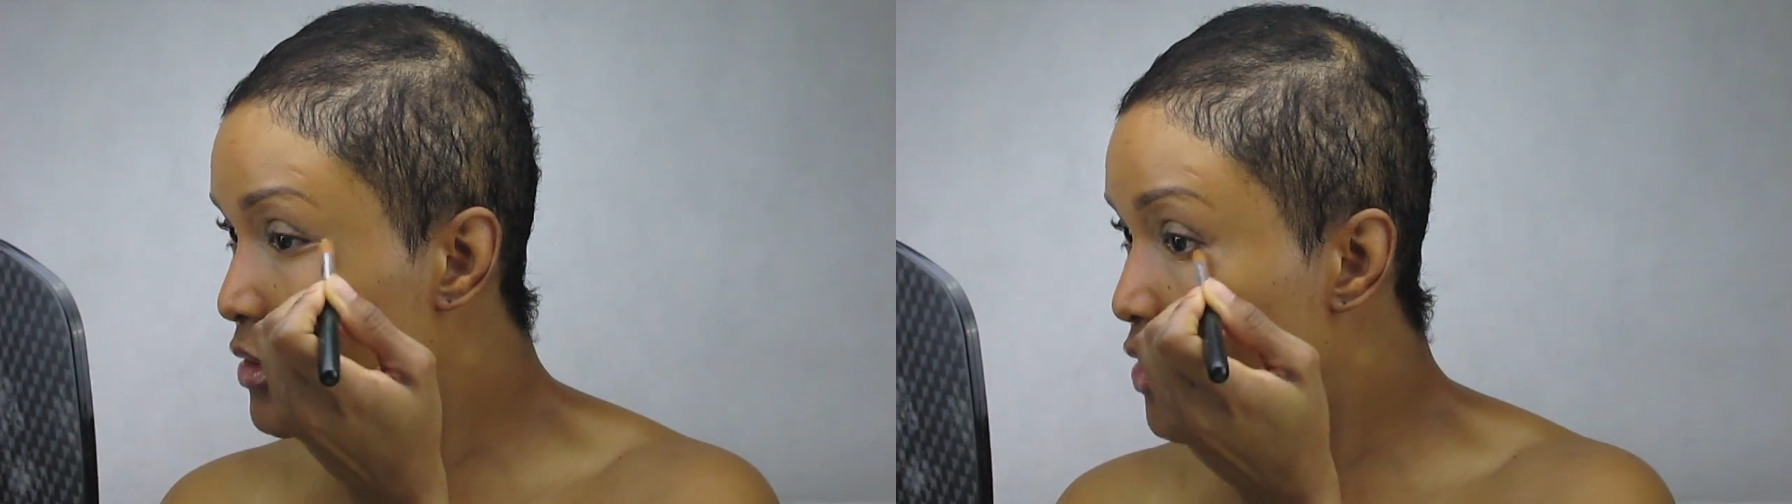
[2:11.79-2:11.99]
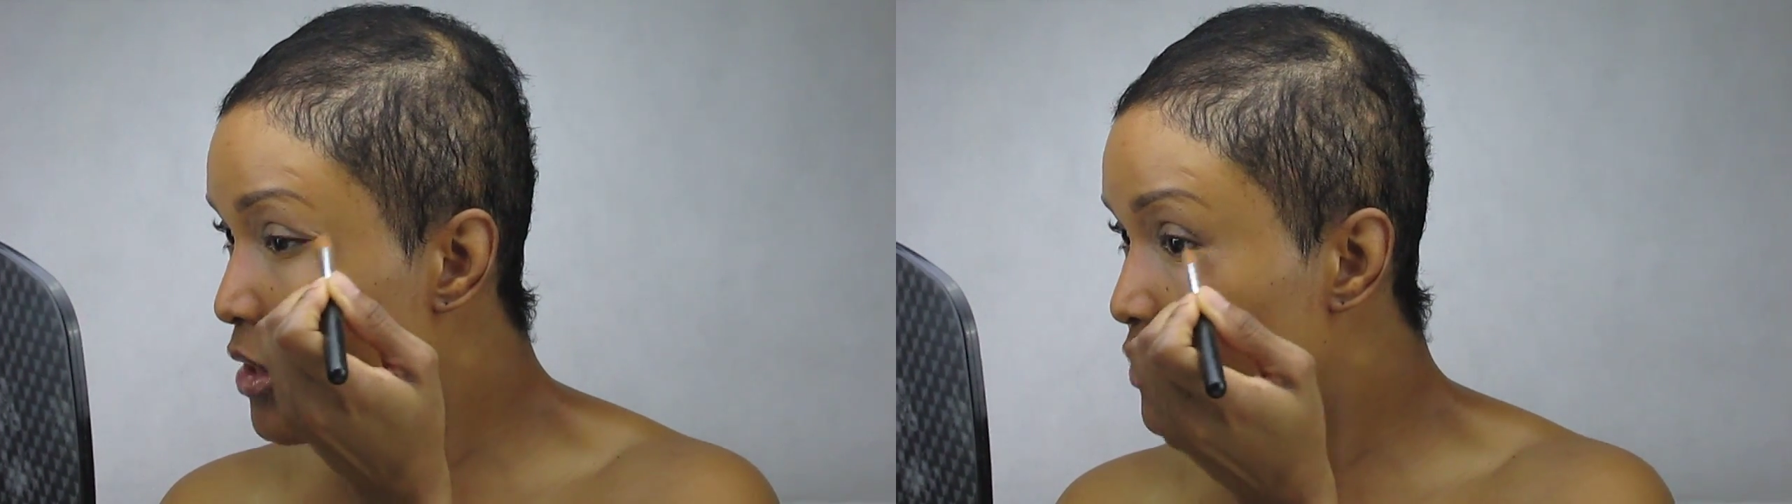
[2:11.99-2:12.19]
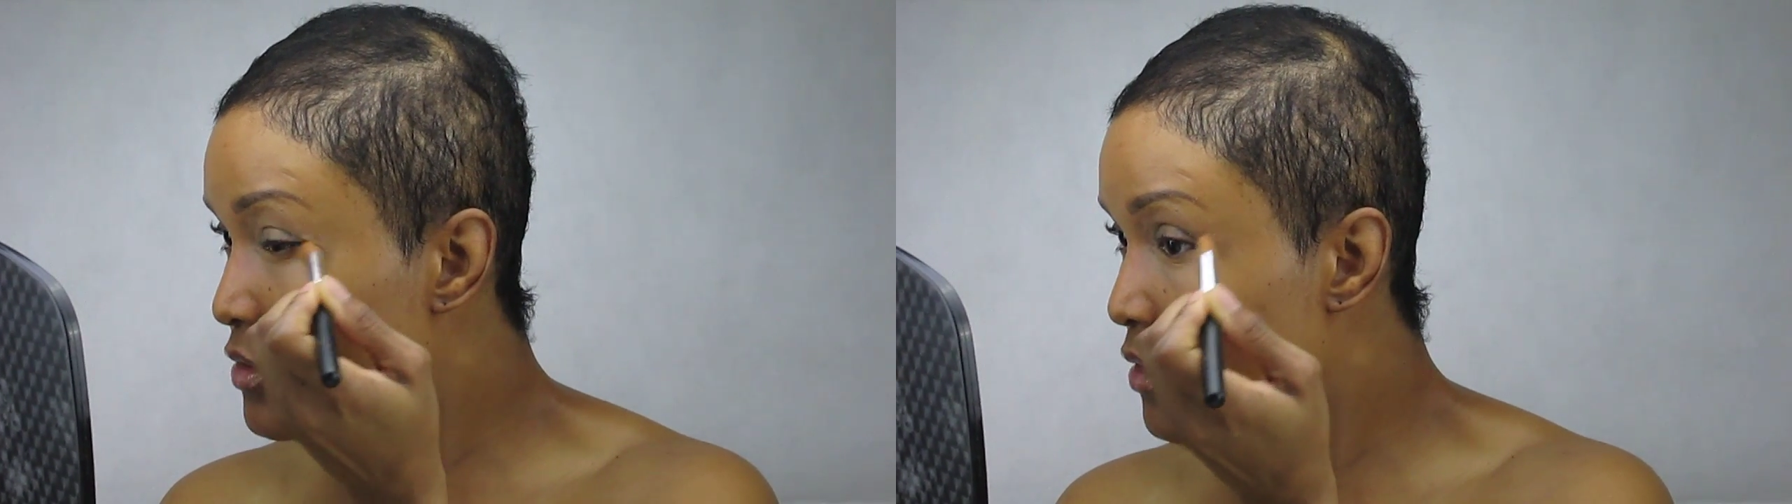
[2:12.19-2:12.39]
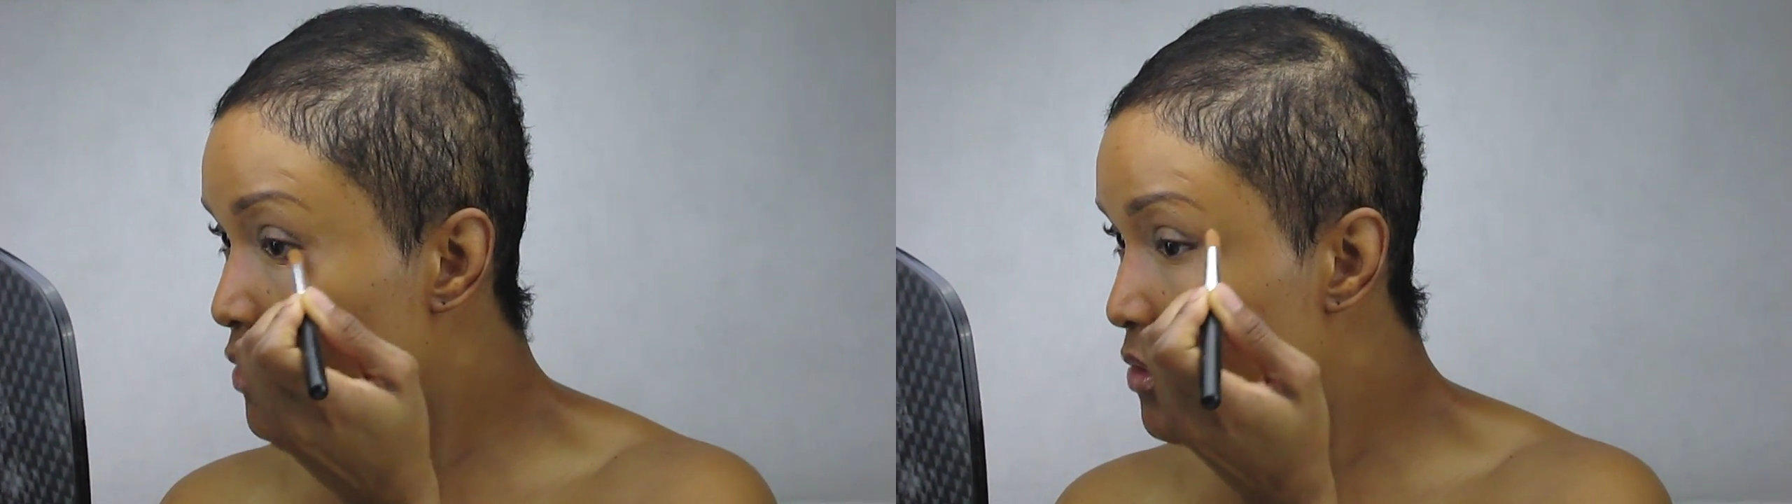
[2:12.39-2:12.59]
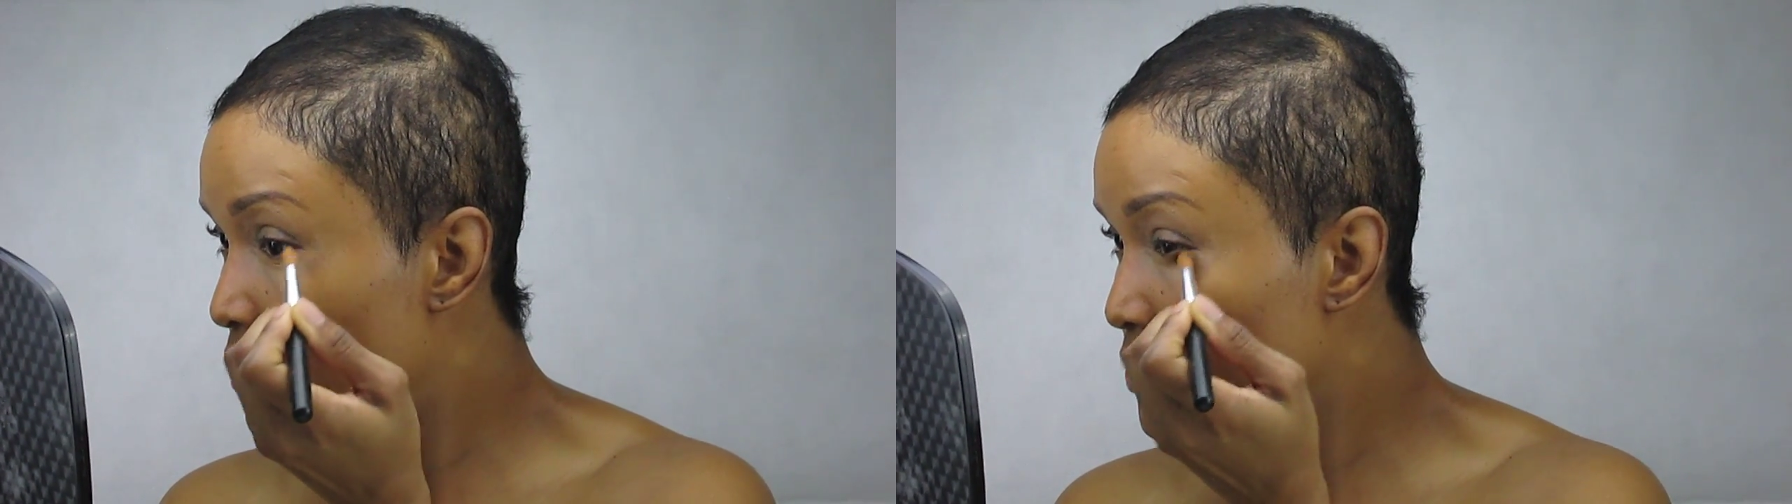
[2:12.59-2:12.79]
dark
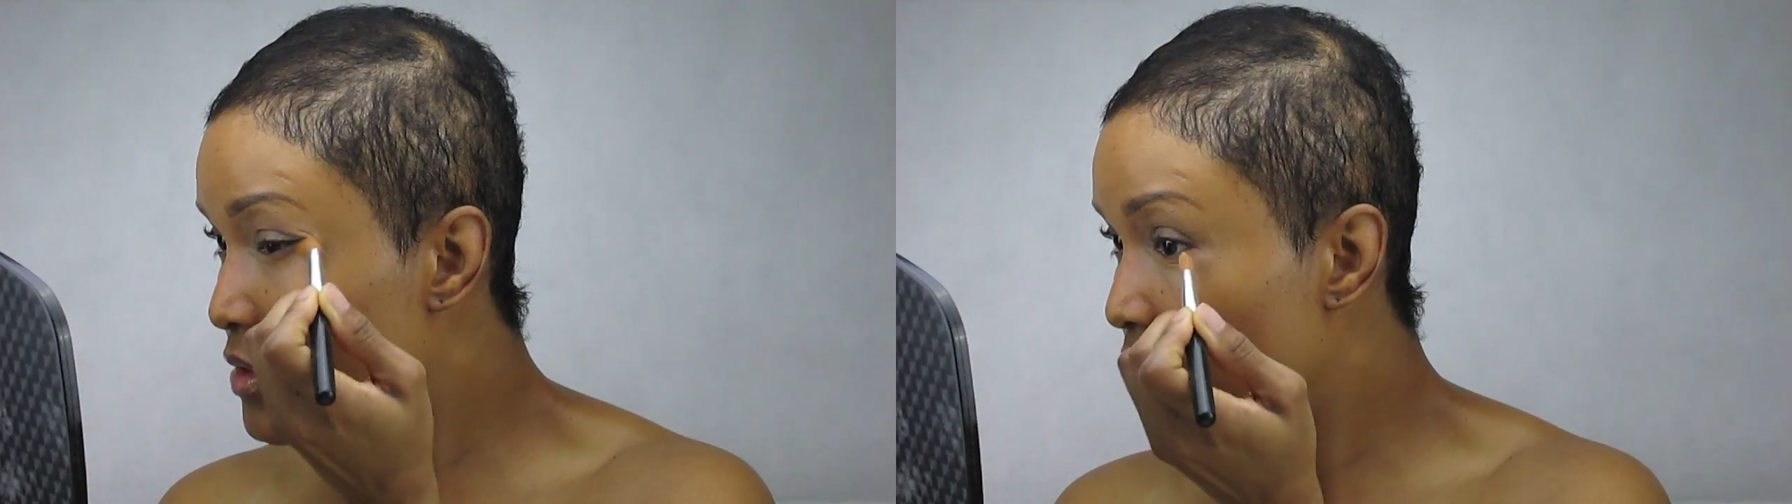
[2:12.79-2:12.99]
circles,